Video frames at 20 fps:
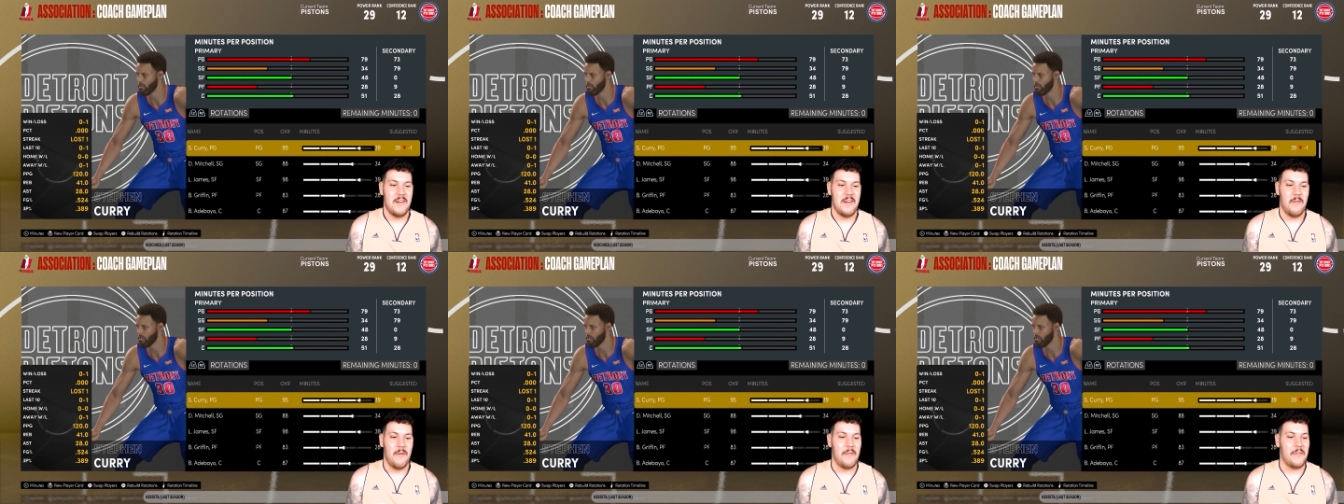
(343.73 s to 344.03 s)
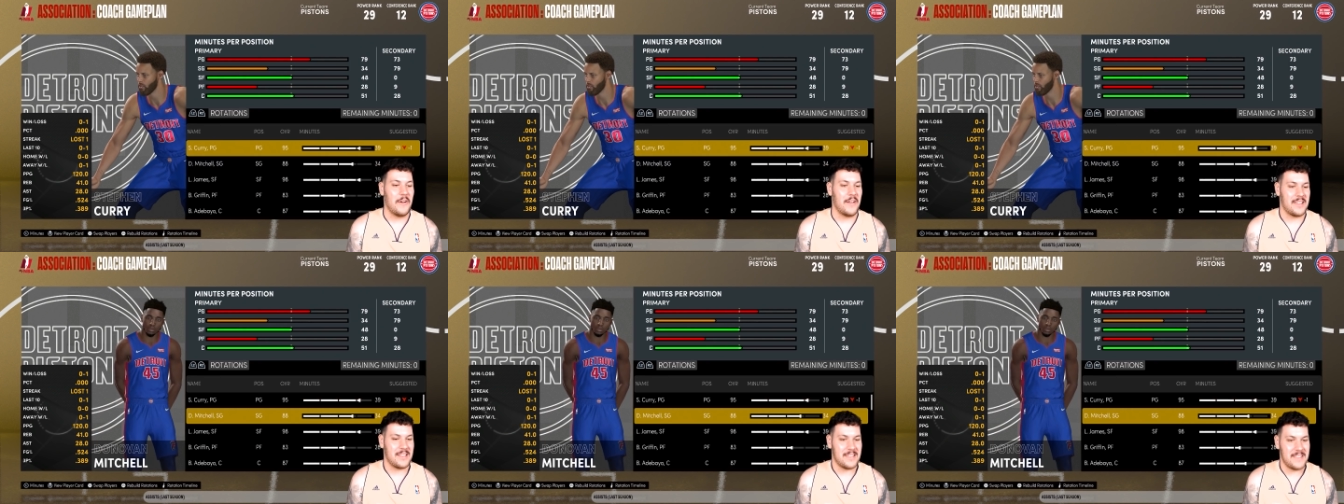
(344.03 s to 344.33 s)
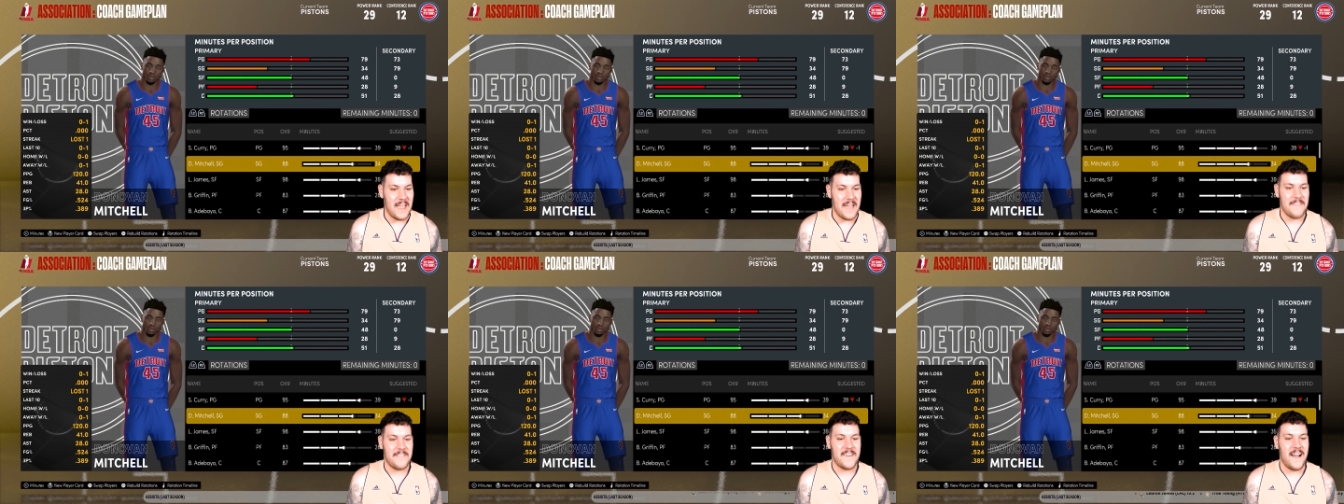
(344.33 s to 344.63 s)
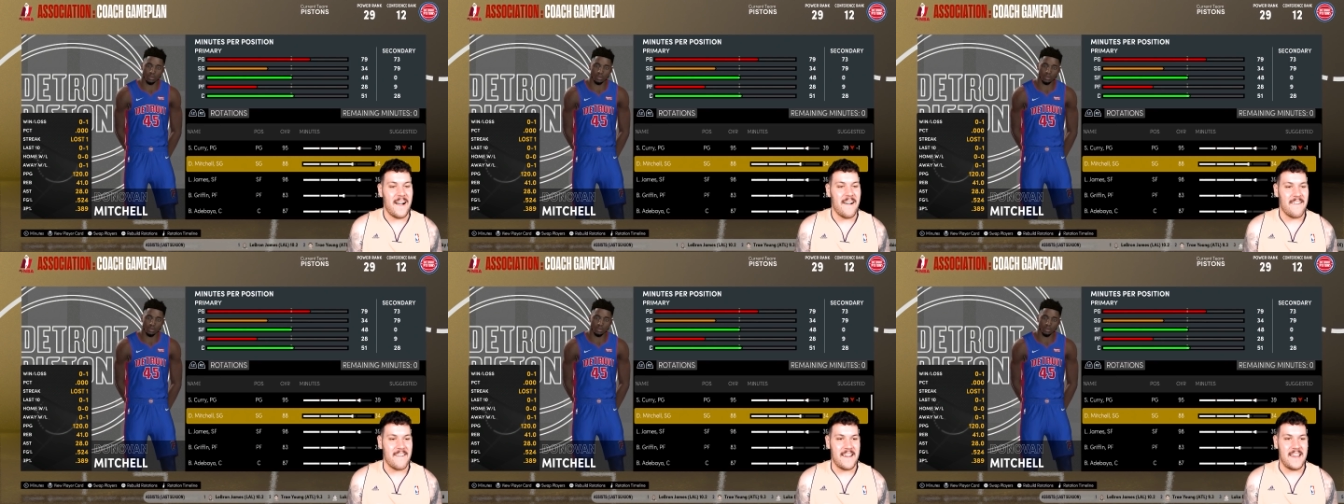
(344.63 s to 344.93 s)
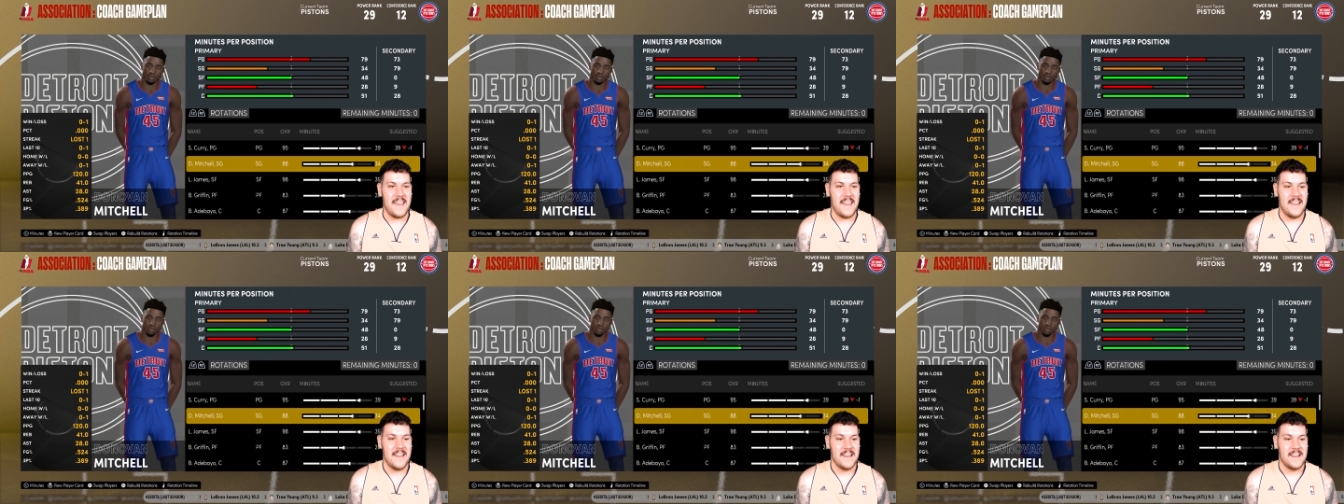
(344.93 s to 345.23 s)
We've got Steph
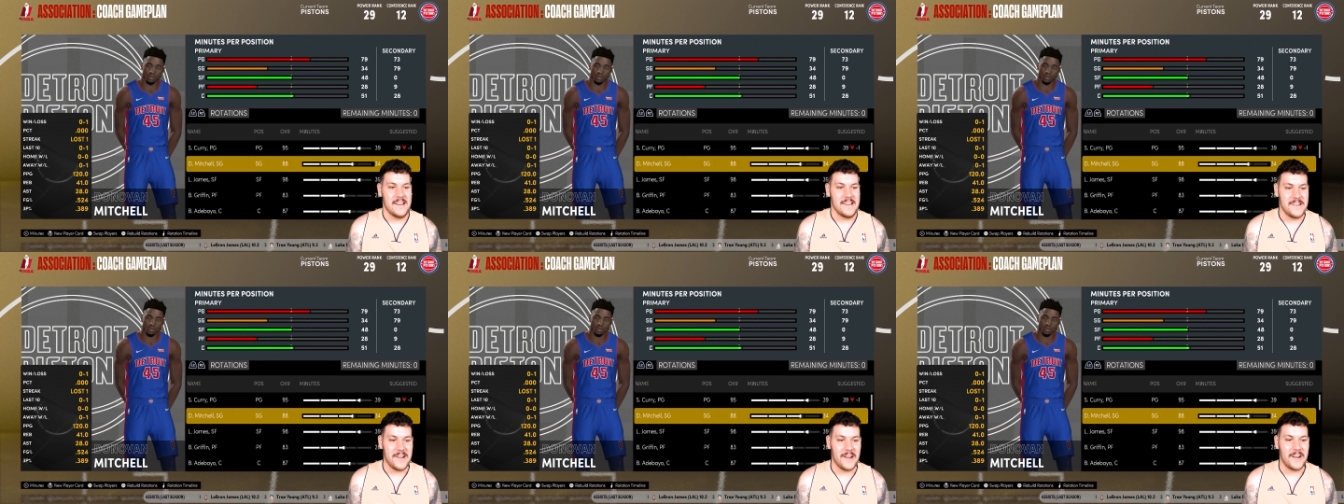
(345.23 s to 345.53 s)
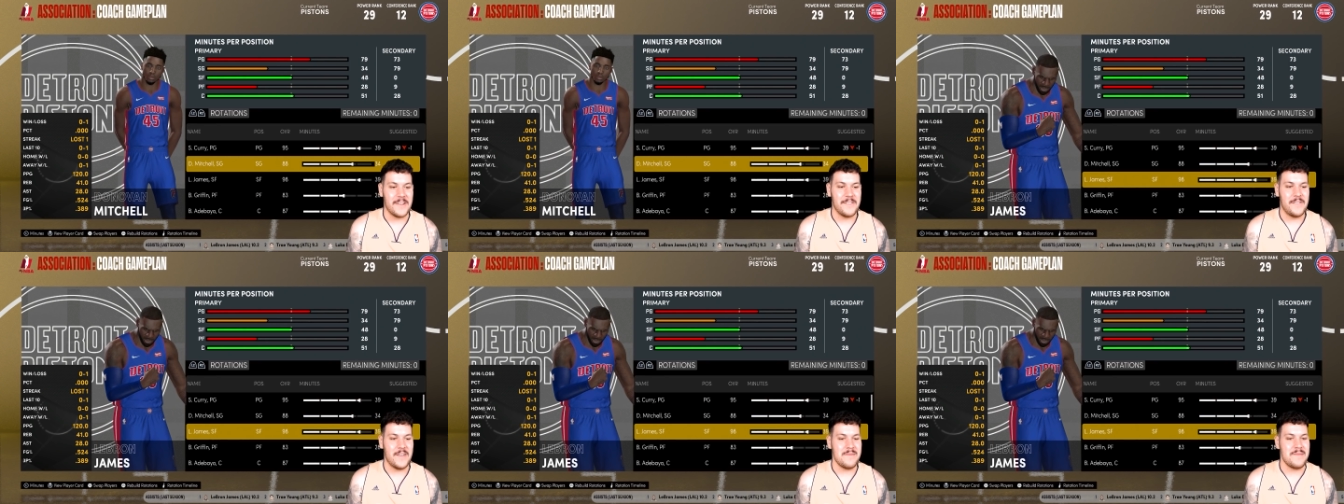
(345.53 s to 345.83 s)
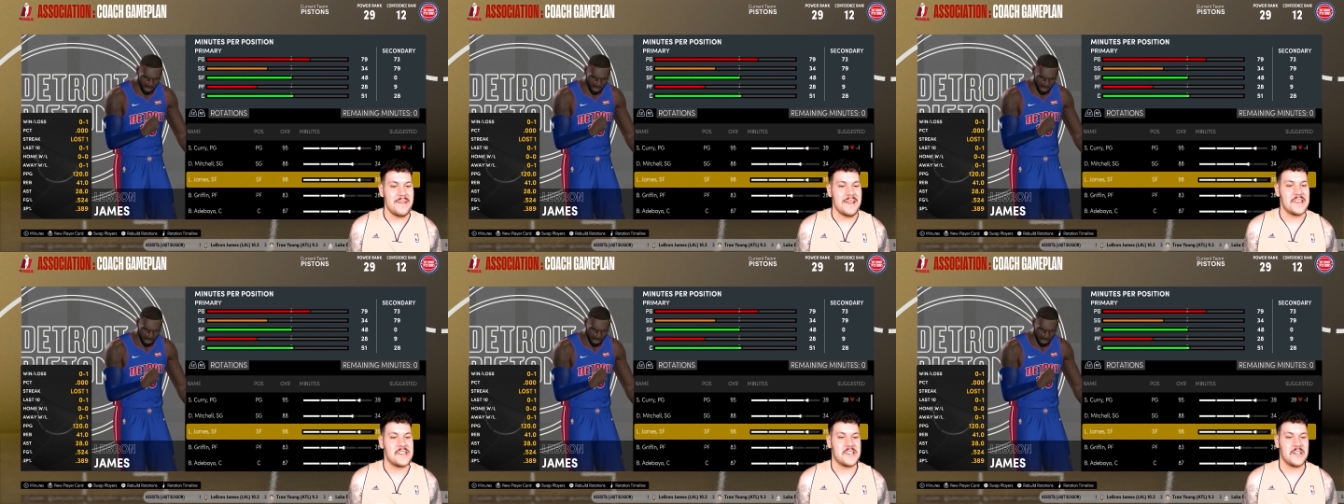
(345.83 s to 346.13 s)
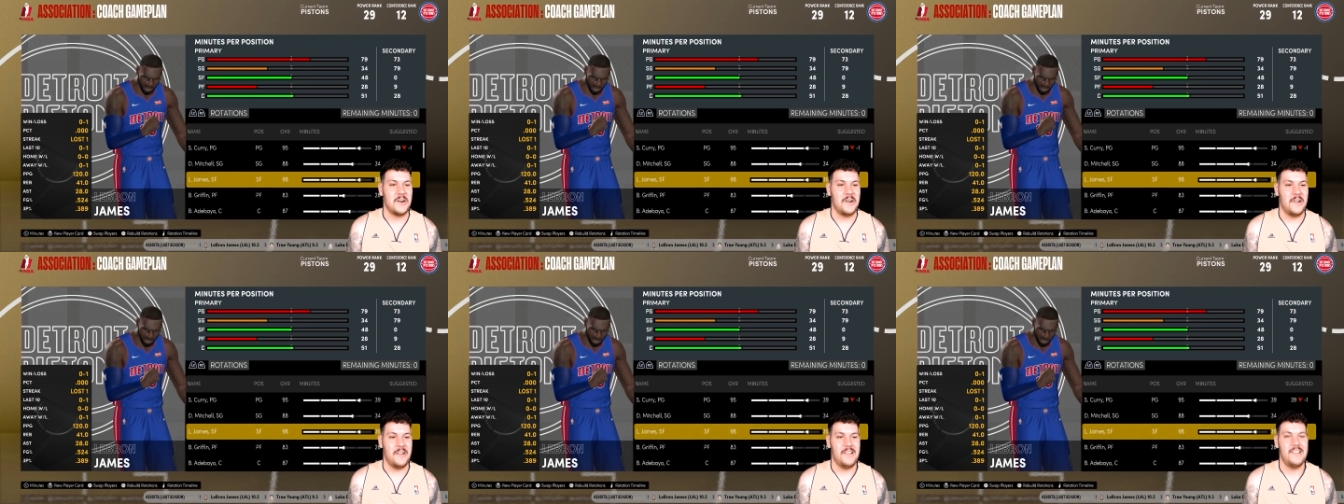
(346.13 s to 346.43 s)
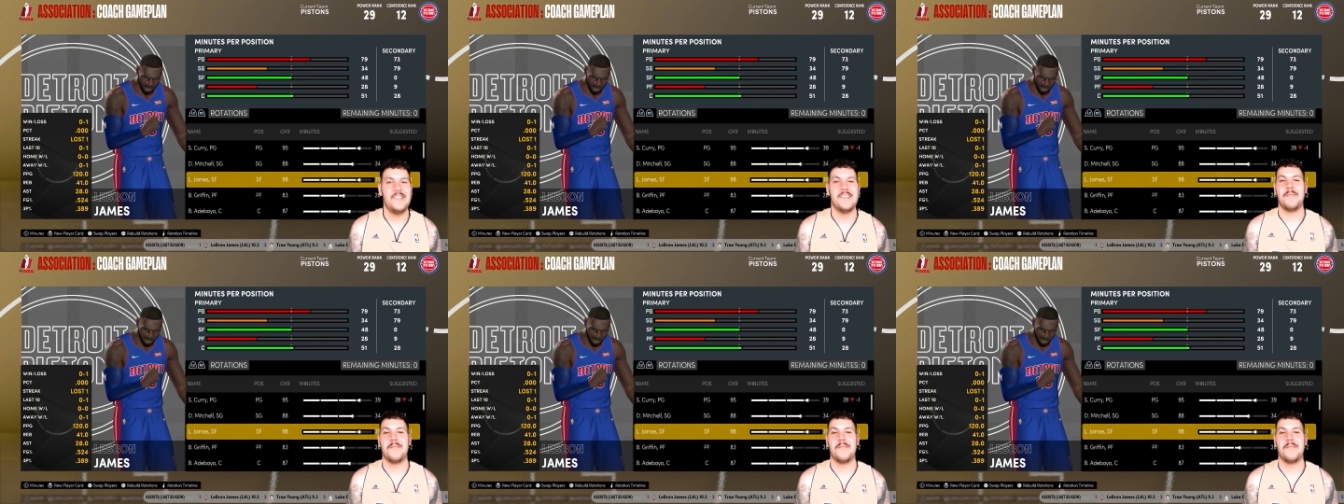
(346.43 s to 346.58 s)
Curry, Donovan Mitchell,